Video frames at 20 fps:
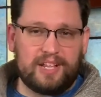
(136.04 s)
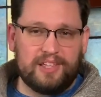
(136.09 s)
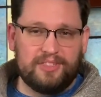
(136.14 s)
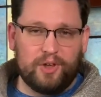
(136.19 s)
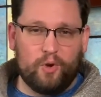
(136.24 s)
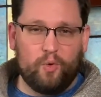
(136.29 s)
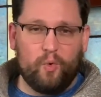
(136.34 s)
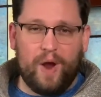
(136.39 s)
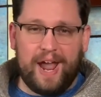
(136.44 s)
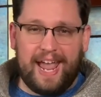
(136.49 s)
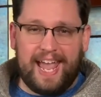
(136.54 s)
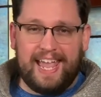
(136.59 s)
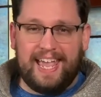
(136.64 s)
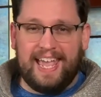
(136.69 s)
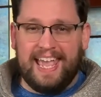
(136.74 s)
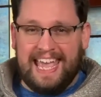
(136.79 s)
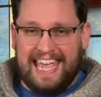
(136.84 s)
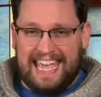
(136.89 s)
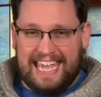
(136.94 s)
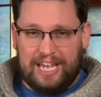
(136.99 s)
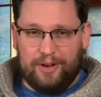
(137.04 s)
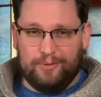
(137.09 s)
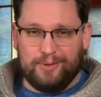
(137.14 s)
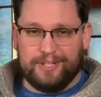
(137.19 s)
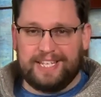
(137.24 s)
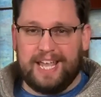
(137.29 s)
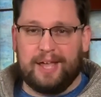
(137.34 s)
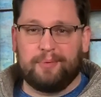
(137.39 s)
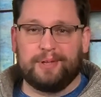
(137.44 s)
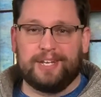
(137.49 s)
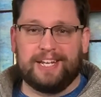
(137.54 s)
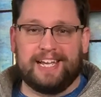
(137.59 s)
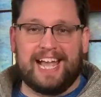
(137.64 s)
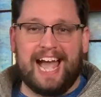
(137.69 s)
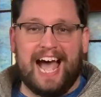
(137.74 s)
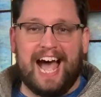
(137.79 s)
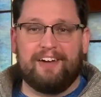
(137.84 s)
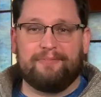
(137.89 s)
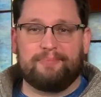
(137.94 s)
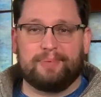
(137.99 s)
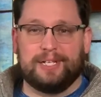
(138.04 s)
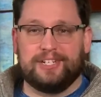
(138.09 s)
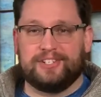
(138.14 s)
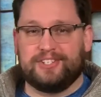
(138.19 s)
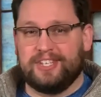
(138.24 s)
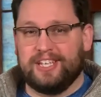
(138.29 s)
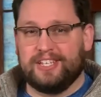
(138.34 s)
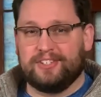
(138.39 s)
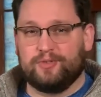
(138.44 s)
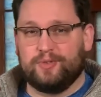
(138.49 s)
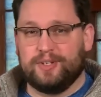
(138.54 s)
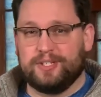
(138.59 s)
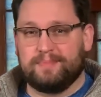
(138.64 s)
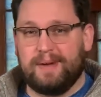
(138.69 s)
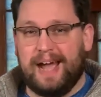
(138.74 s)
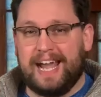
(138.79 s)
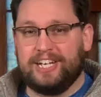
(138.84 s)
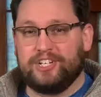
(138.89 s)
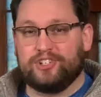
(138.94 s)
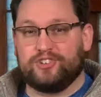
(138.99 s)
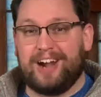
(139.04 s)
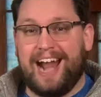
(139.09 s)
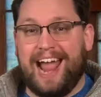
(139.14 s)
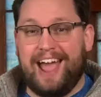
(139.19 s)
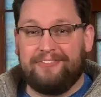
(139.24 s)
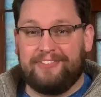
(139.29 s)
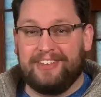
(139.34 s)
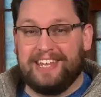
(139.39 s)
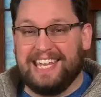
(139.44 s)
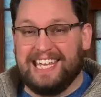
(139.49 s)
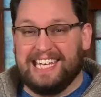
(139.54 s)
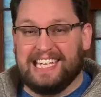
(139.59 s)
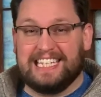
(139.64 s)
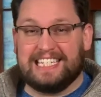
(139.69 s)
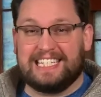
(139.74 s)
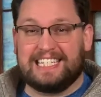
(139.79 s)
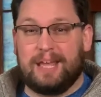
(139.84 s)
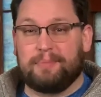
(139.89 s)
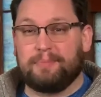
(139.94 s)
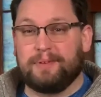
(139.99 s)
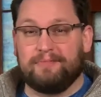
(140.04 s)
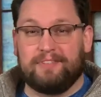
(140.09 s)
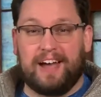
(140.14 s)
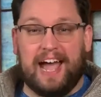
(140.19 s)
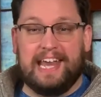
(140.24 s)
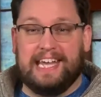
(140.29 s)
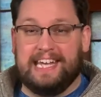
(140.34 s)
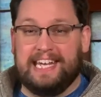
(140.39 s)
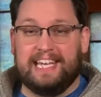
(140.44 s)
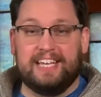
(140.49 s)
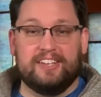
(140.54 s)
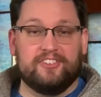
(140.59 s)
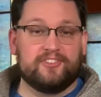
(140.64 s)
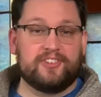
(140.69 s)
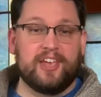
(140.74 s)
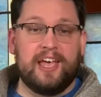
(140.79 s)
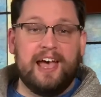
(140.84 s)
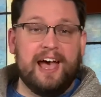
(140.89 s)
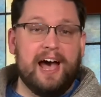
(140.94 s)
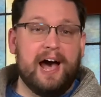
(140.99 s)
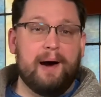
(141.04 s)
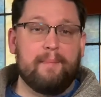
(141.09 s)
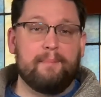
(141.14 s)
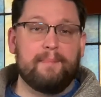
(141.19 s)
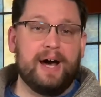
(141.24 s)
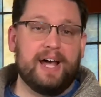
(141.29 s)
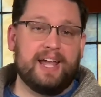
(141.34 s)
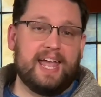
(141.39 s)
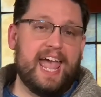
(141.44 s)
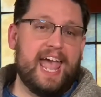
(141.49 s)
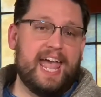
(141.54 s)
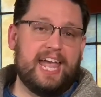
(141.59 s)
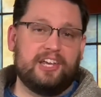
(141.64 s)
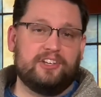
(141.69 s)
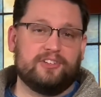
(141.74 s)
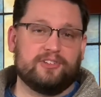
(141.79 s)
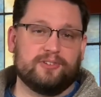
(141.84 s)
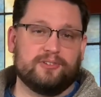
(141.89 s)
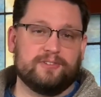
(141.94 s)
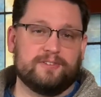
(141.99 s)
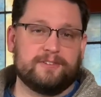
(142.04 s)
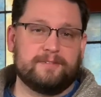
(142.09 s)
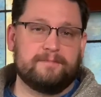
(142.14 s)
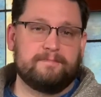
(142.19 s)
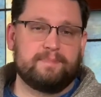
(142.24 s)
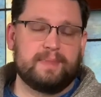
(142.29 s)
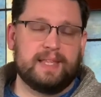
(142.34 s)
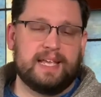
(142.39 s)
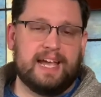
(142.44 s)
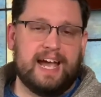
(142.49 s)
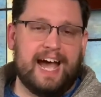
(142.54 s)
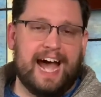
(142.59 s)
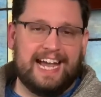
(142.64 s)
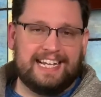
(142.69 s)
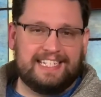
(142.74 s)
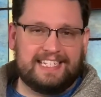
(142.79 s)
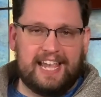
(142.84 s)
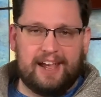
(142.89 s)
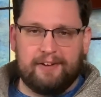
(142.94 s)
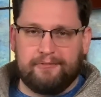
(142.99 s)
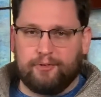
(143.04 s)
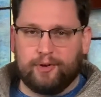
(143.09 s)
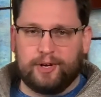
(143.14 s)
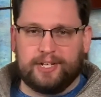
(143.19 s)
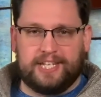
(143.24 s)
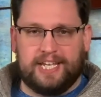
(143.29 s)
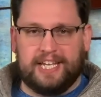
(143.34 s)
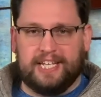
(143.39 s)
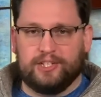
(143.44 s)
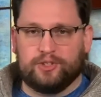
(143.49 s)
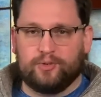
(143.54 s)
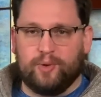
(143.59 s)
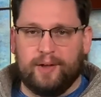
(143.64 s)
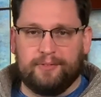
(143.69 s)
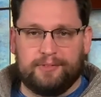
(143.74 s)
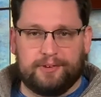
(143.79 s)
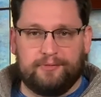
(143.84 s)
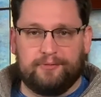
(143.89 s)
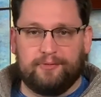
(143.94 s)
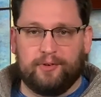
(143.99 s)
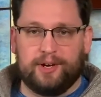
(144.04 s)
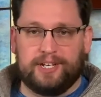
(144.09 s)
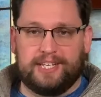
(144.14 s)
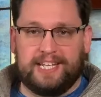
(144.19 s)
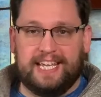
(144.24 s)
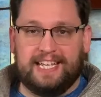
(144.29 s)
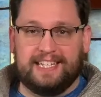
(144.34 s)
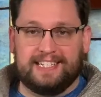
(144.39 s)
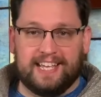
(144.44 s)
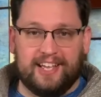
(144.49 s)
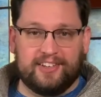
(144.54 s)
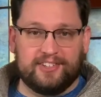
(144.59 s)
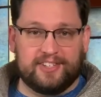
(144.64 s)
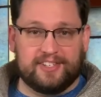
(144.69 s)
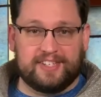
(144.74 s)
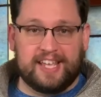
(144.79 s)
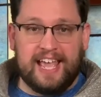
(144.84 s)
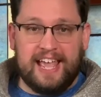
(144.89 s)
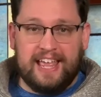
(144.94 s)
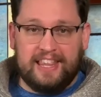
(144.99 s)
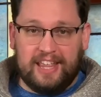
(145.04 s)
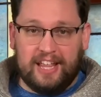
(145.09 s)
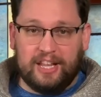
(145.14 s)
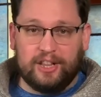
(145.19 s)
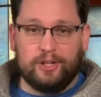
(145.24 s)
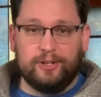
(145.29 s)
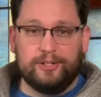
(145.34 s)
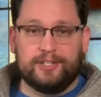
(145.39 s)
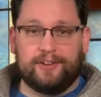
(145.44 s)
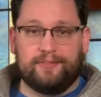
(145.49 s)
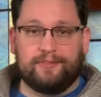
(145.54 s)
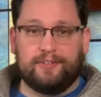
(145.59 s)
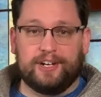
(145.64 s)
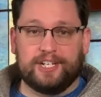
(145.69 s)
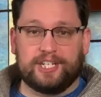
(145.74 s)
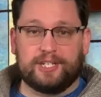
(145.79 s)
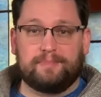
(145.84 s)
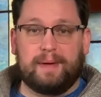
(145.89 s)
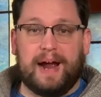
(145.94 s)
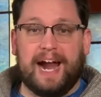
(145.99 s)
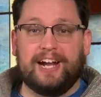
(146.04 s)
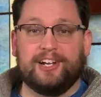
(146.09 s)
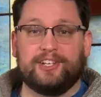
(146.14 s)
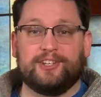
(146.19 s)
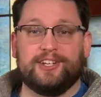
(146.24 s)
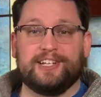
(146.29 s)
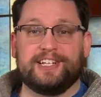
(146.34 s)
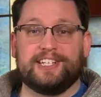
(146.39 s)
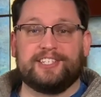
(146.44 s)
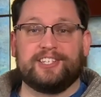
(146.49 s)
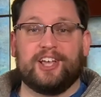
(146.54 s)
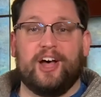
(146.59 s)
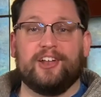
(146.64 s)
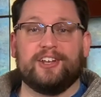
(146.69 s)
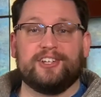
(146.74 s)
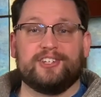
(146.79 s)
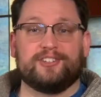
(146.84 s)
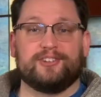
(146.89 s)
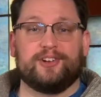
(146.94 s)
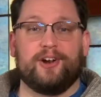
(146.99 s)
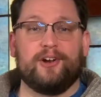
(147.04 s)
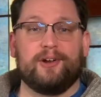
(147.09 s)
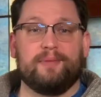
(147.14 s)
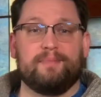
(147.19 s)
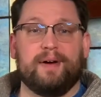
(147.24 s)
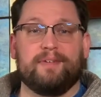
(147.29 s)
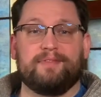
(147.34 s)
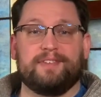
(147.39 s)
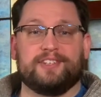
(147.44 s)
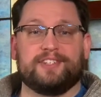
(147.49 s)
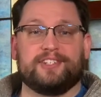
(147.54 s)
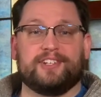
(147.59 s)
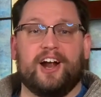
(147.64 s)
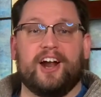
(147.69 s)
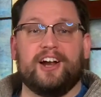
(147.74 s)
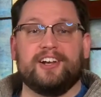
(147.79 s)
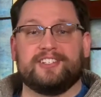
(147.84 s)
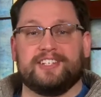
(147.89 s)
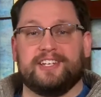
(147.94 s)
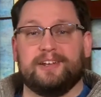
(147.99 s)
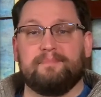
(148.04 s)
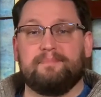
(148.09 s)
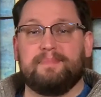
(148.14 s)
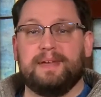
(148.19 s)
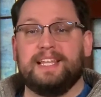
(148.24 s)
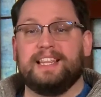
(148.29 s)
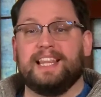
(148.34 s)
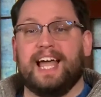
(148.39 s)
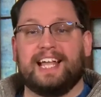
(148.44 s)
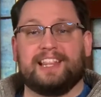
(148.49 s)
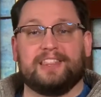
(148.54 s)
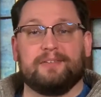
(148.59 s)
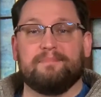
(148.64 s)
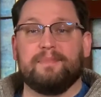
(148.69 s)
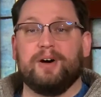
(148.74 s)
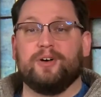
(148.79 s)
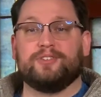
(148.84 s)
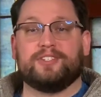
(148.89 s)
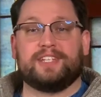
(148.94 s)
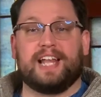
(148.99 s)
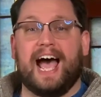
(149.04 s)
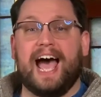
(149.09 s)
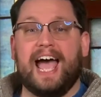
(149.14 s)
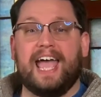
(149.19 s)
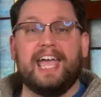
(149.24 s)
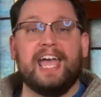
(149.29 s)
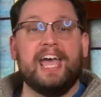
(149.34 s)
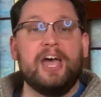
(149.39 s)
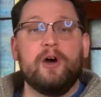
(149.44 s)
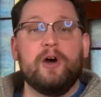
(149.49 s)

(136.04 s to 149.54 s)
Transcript: The way he was able to accomplish this was by trafficking deceptive ideas among angels. Isaiah 14, 12 through 14 tells us that Lucifer aspired to exalt his throne above the stars and to be like the Most High